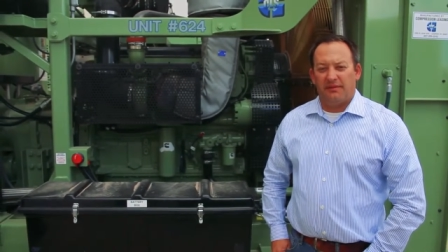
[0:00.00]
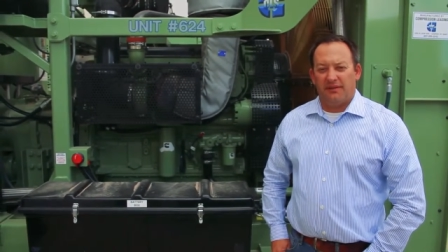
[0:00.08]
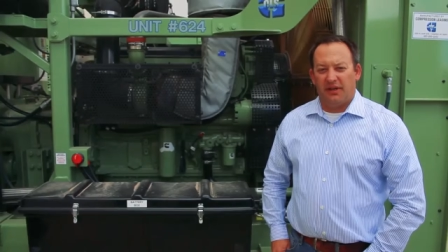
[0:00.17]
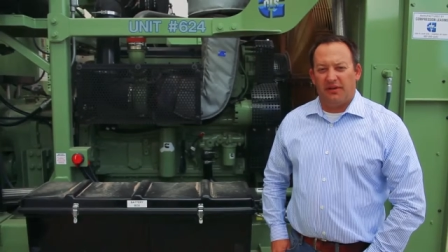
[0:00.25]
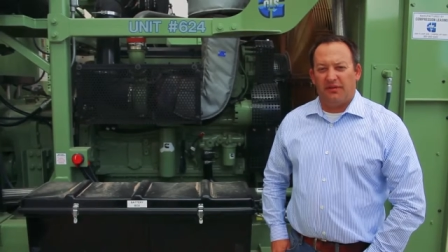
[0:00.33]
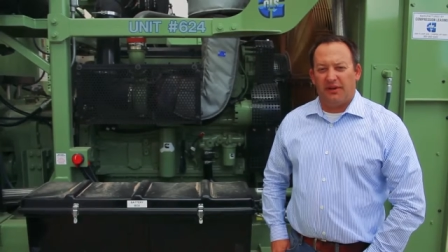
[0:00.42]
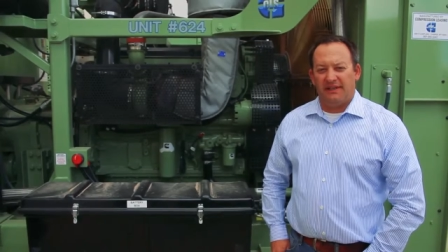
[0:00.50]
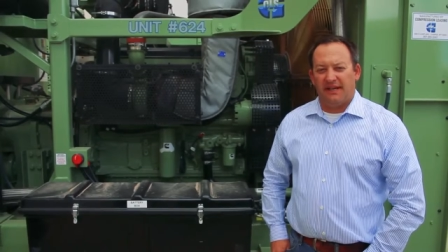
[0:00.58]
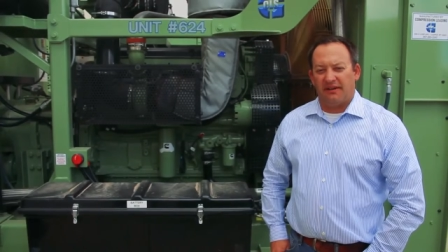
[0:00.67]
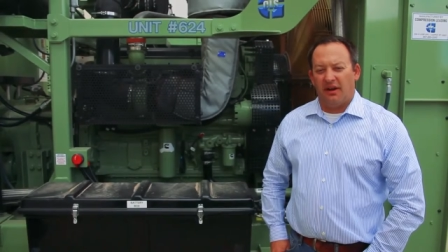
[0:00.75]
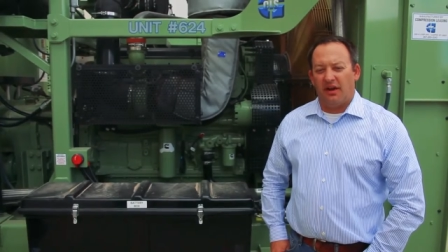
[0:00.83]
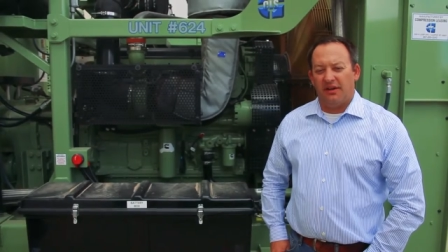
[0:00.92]
Tier 3
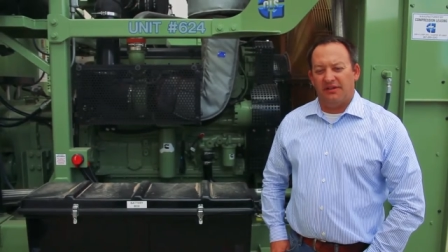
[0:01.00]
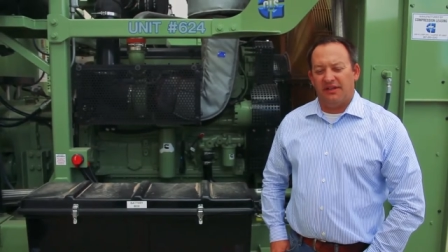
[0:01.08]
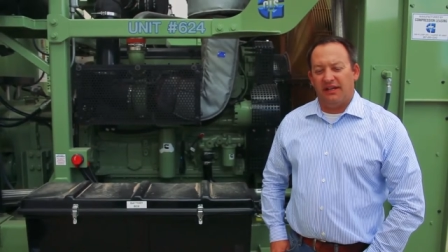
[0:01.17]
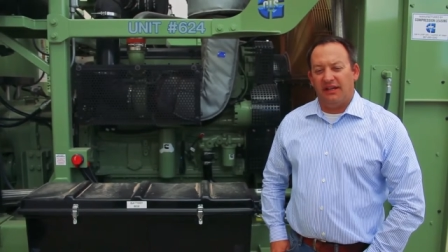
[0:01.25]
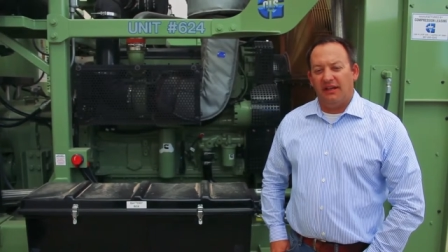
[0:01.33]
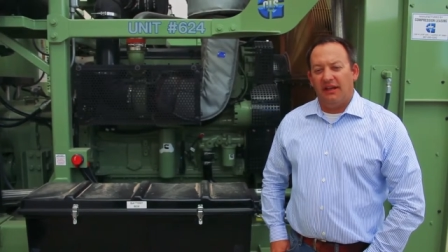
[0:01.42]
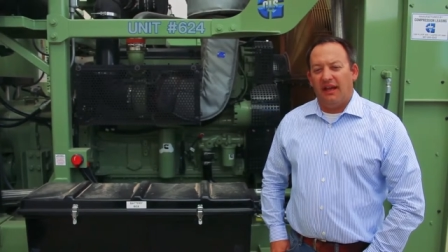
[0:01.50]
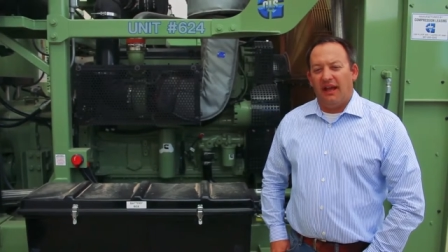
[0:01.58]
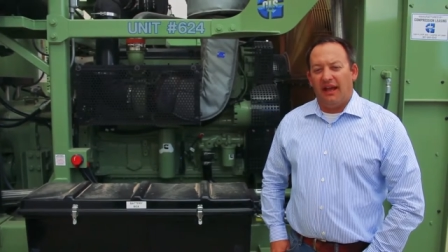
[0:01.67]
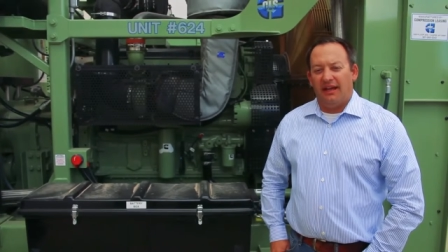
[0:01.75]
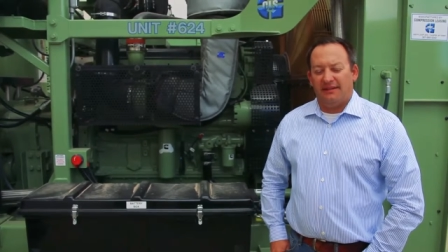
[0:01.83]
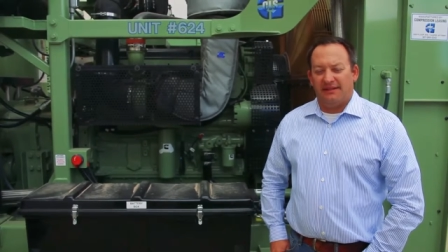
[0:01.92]
technology
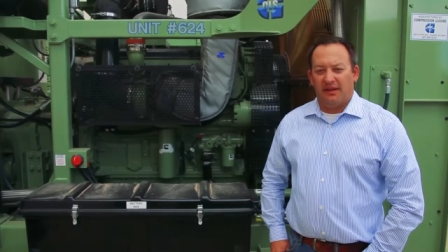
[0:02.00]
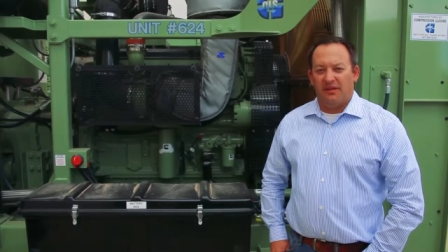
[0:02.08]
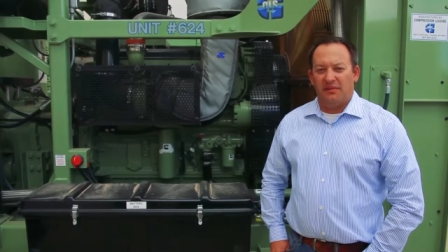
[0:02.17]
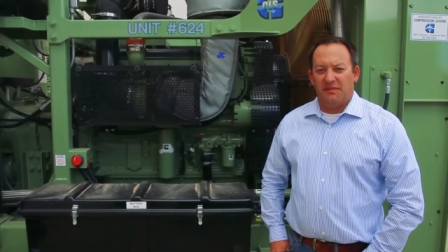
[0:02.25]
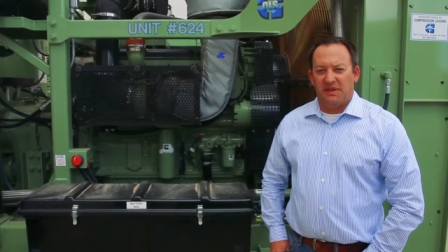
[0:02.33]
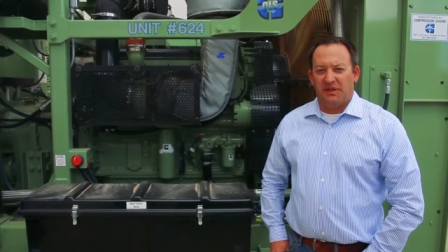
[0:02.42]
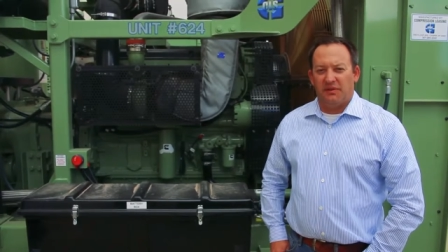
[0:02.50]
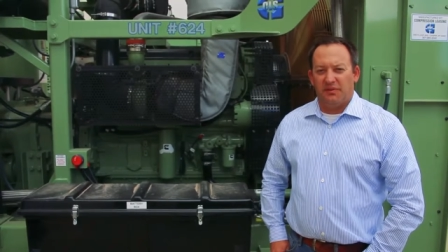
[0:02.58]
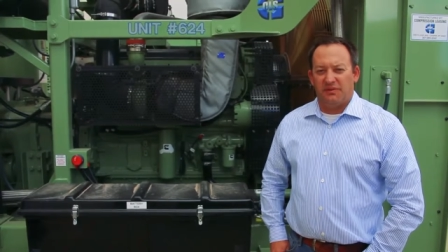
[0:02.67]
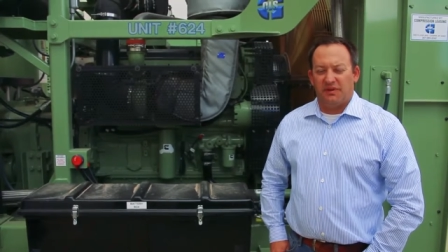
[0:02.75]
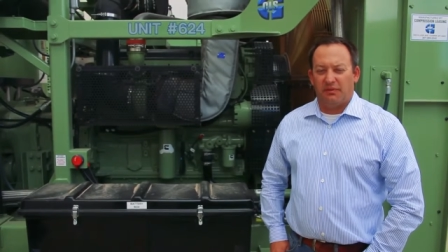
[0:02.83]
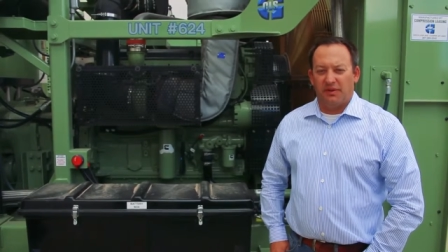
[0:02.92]
and sell them to you
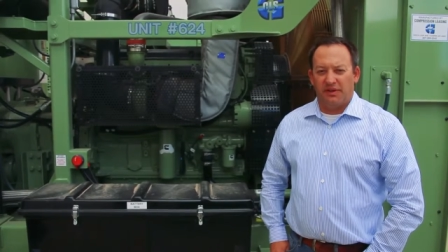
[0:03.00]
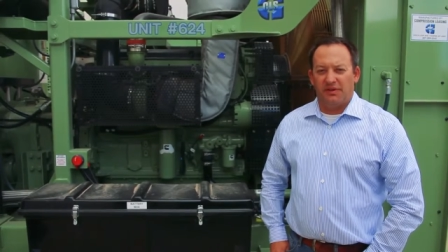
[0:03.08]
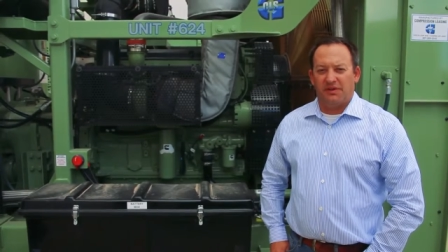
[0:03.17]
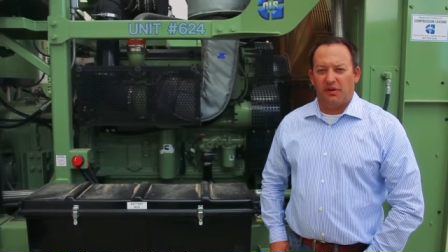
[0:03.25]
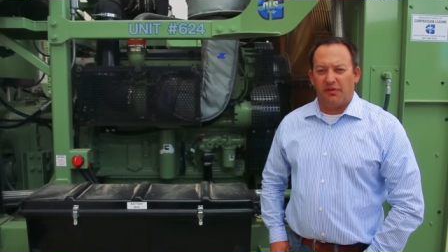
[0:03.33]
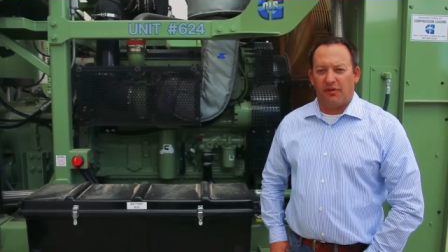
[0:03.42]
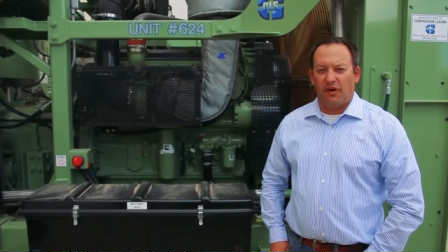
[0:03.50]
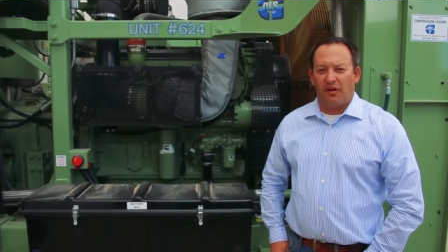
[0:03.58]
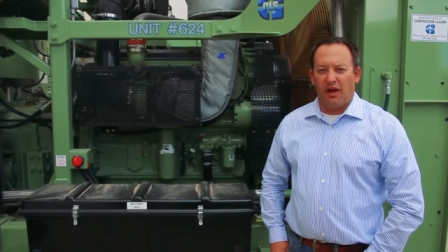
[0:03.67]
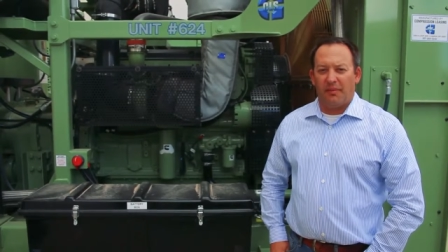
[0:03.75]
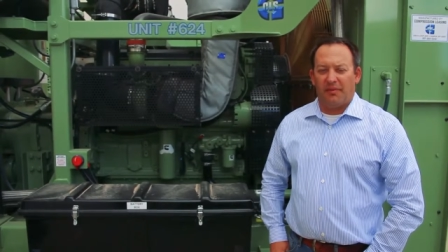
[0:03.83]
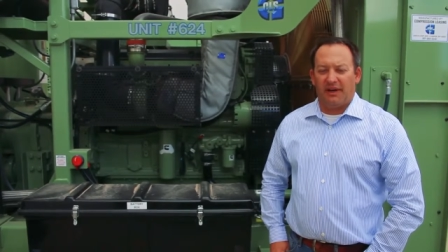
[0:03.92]
to reduce your overall
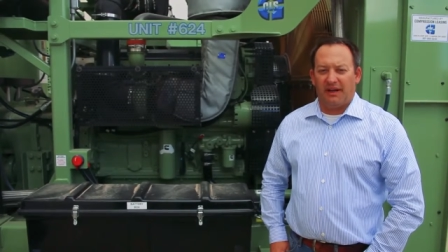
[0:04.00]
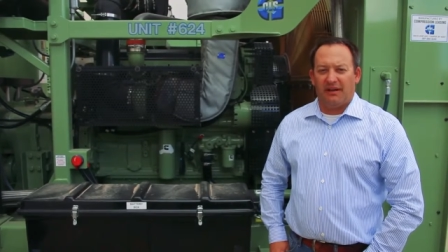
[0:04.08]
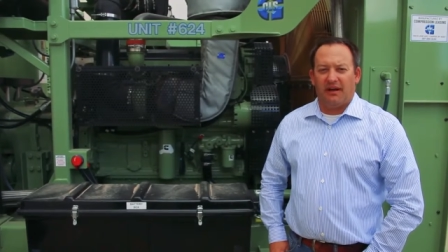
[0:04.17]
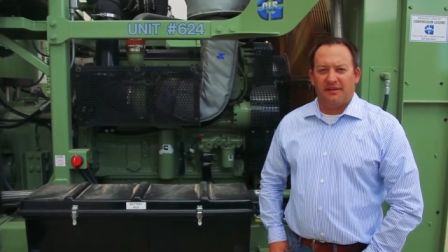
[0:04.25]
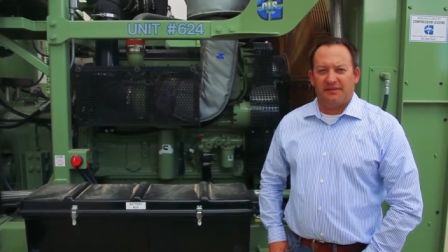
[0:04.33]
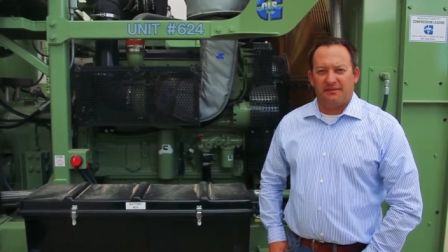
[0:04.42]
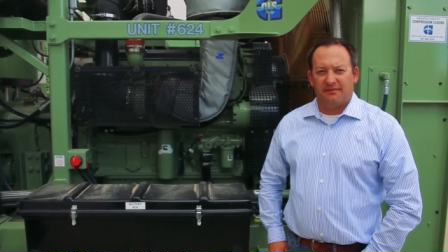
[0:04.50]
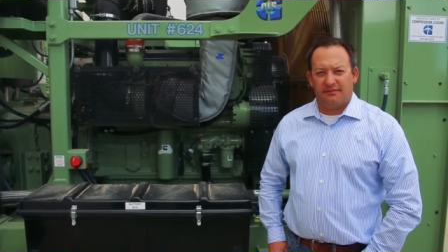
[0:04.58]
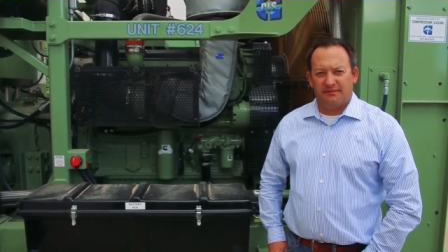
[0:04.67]
operating costs.